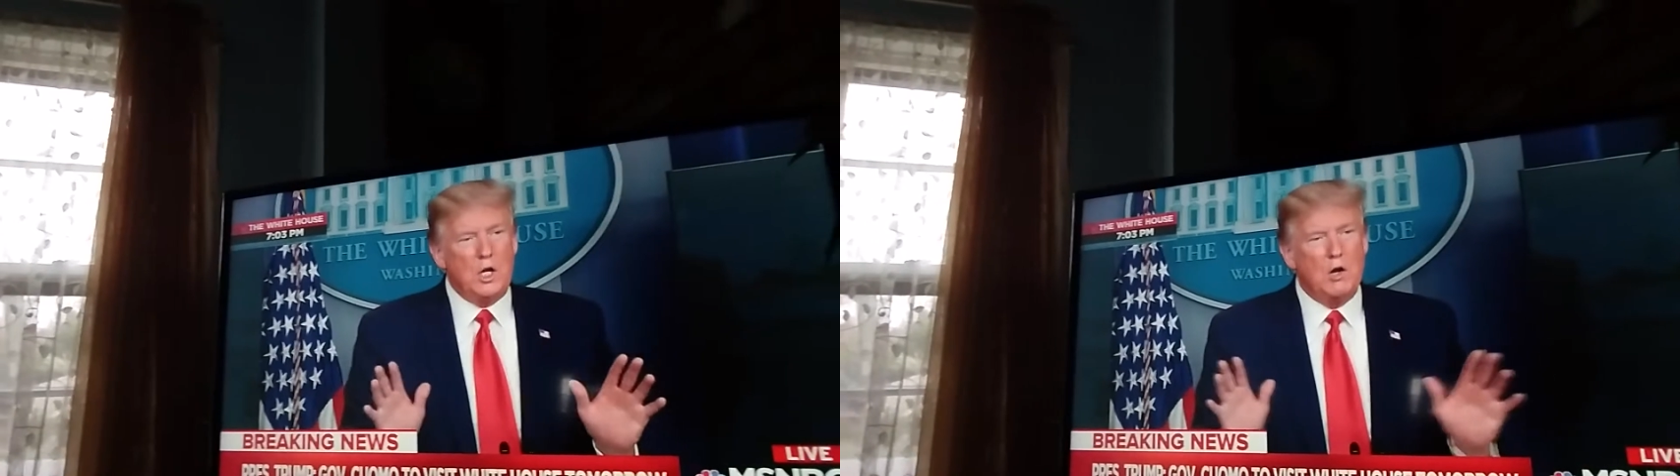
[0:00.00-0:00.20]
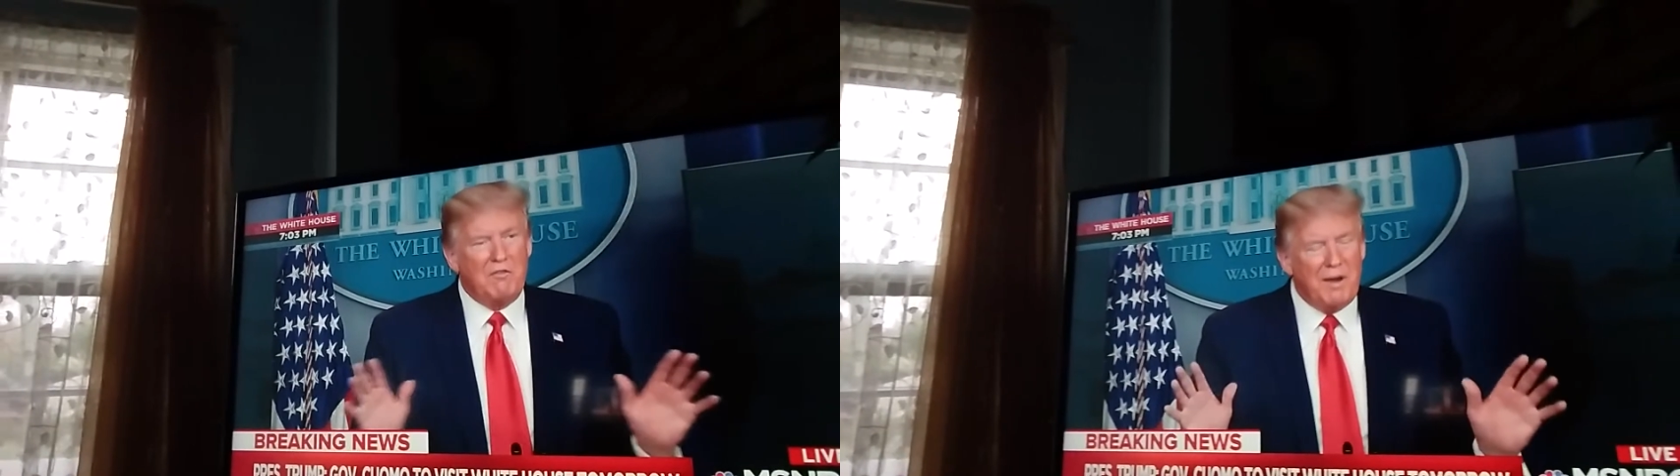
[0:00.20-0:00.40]

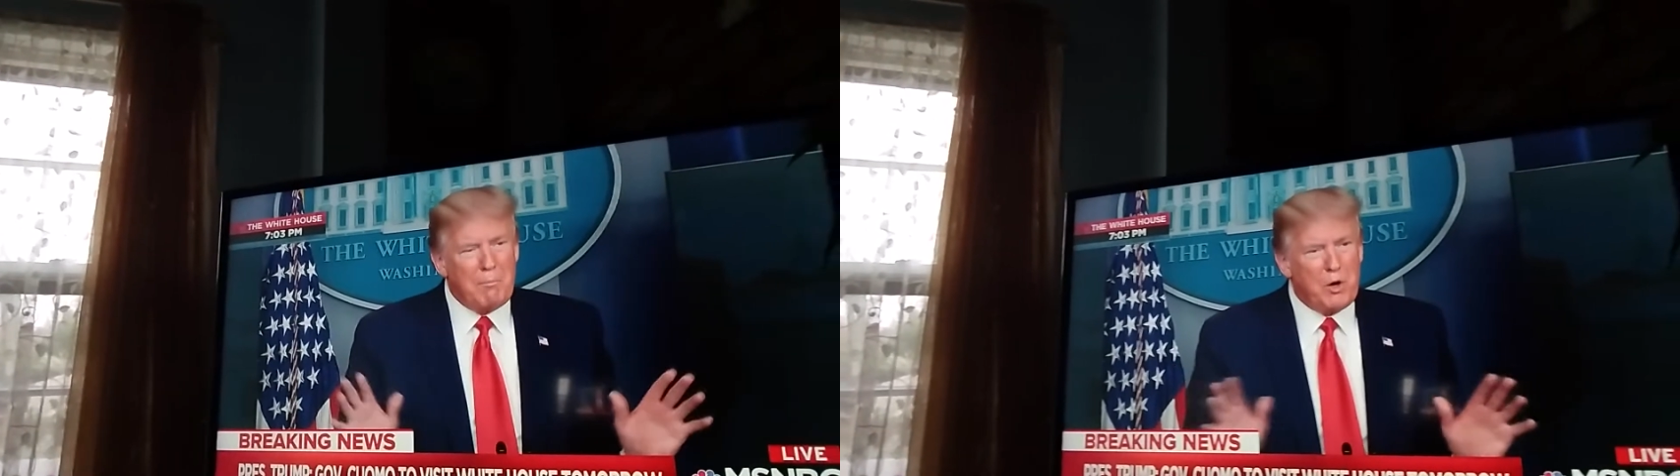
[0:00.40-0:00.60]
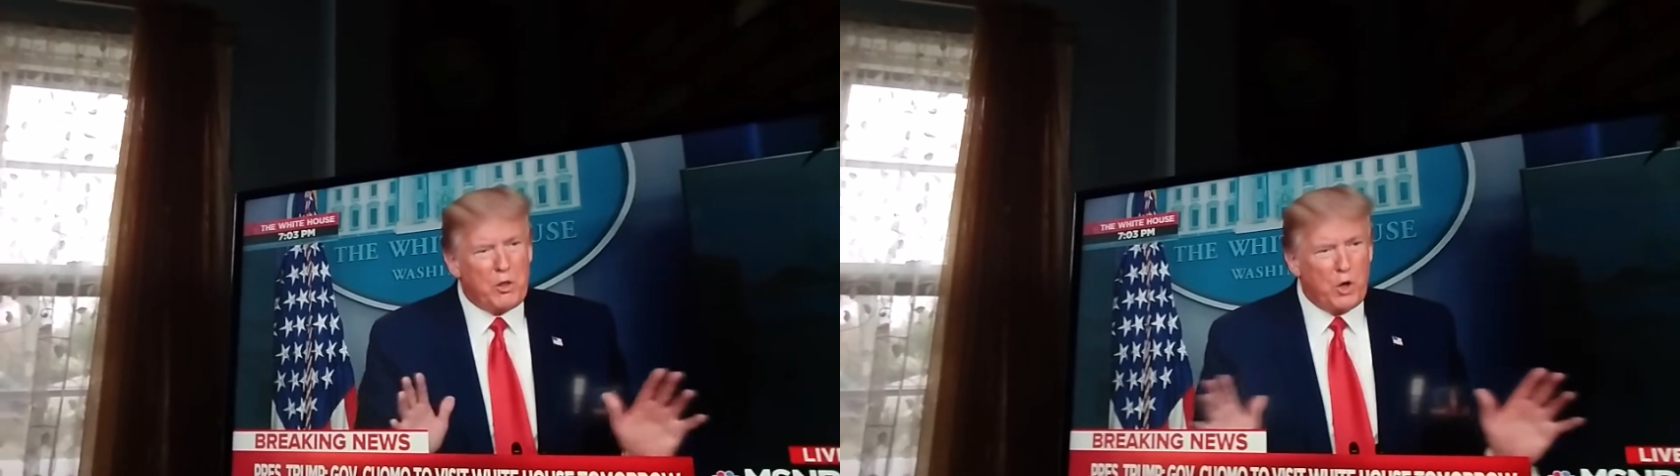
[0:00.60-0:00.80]

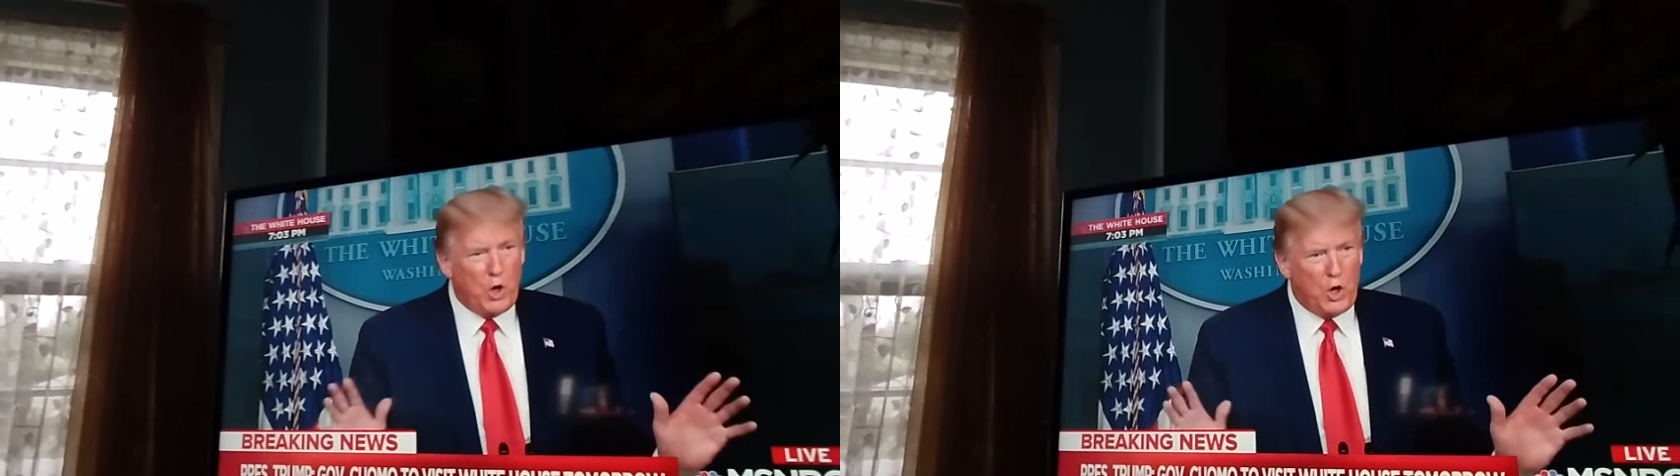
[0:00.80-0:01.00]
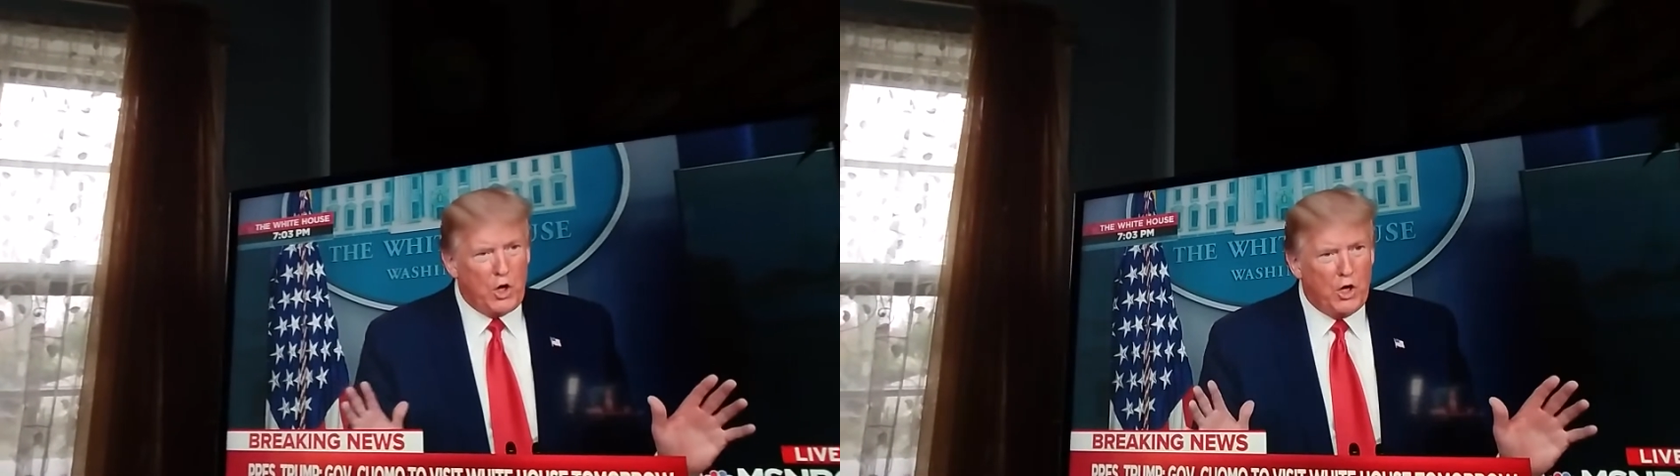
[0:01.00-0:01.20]
November
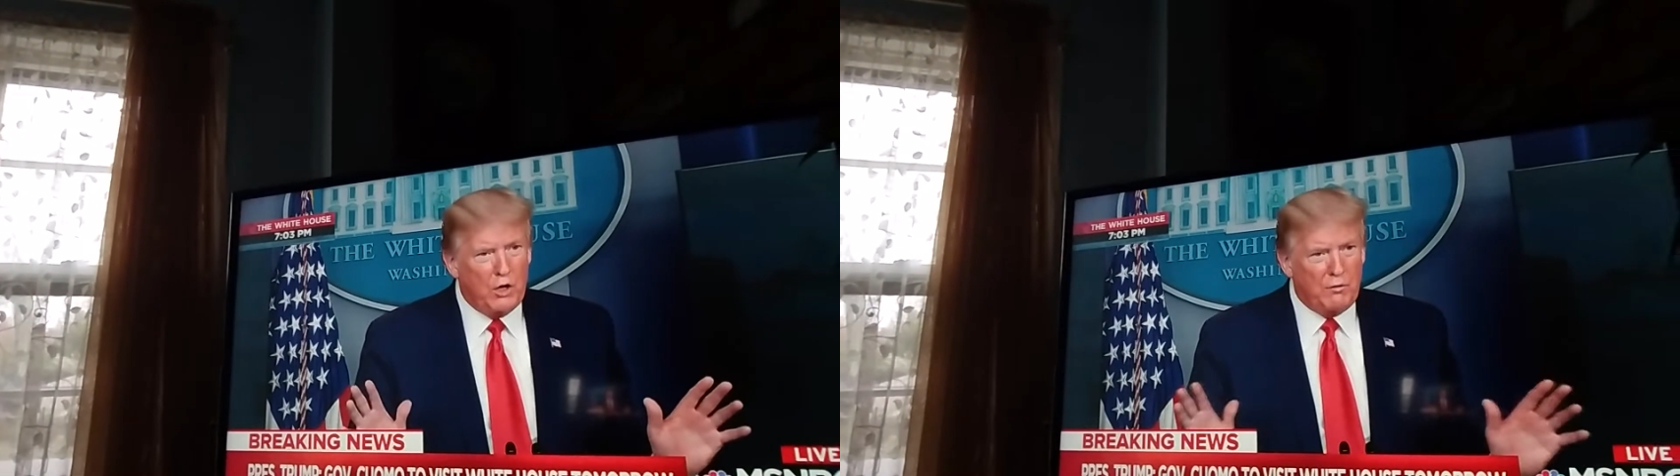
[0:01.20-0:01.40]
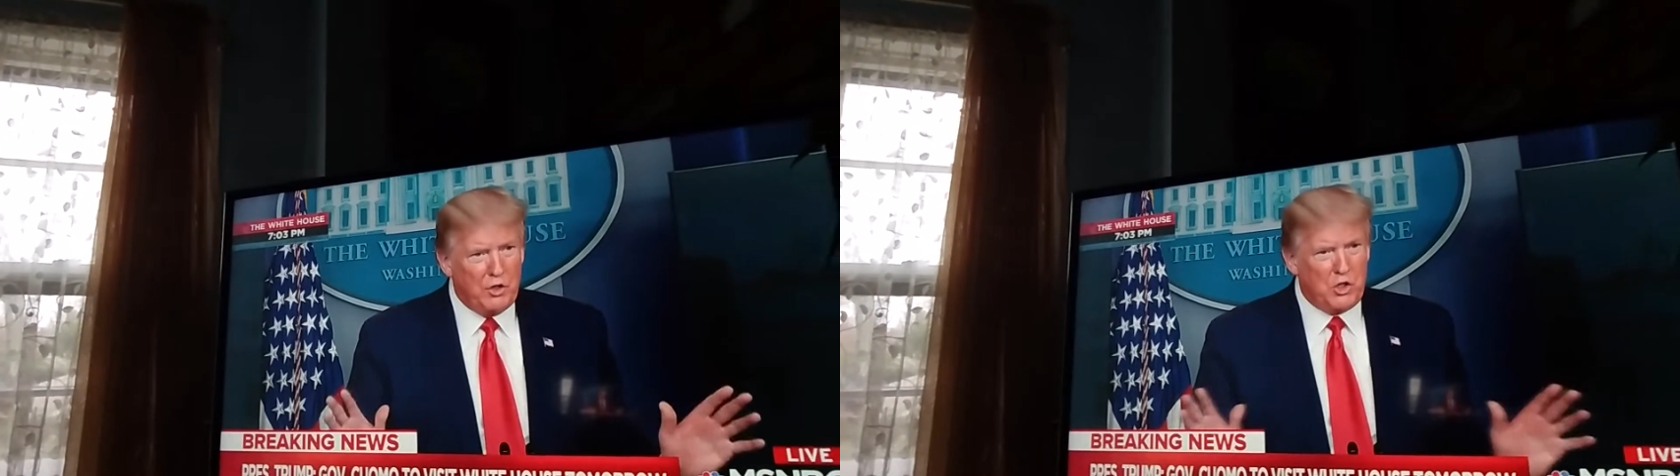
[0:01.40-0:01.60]

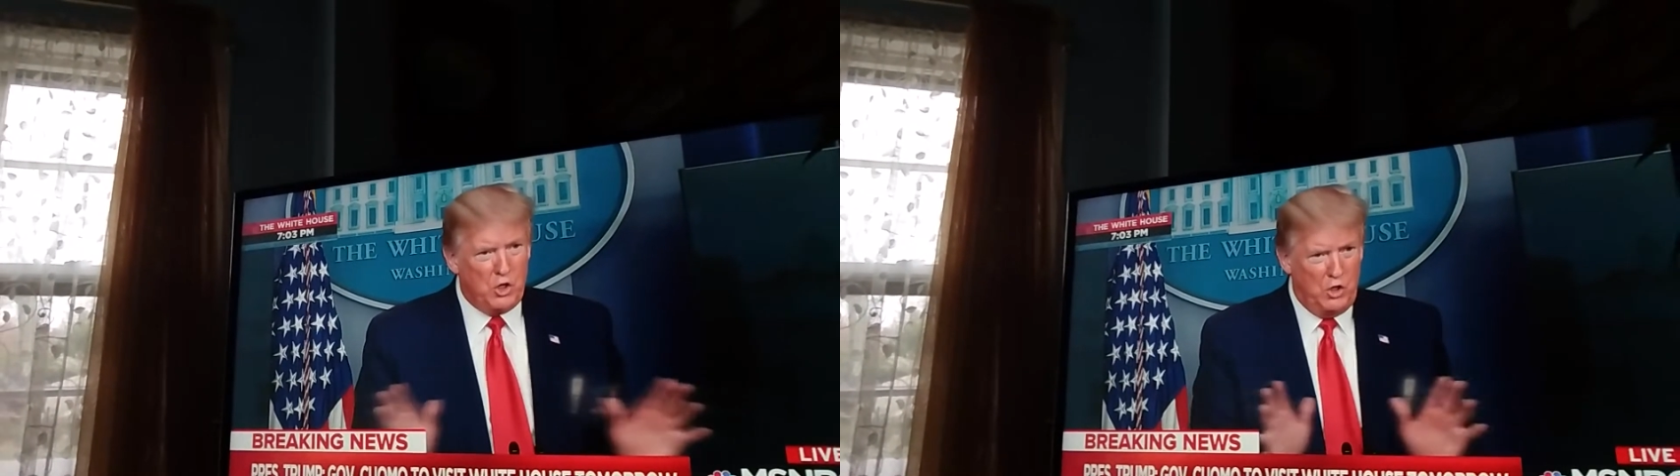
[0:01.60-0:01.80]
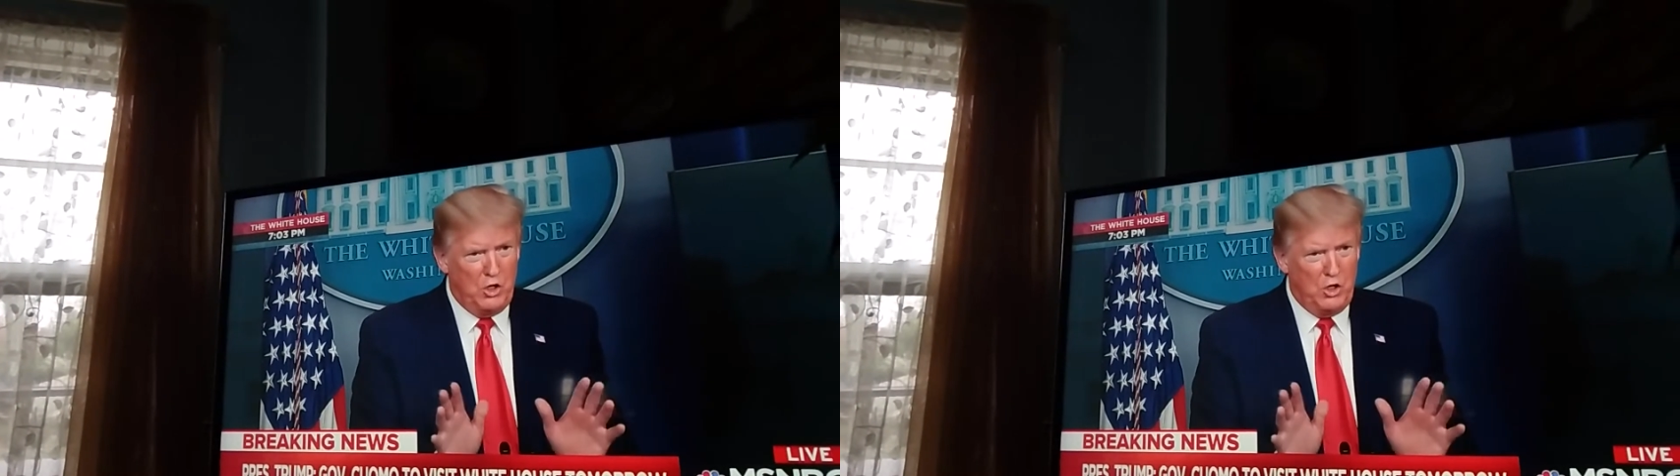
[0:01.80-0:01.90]
3rd of this year.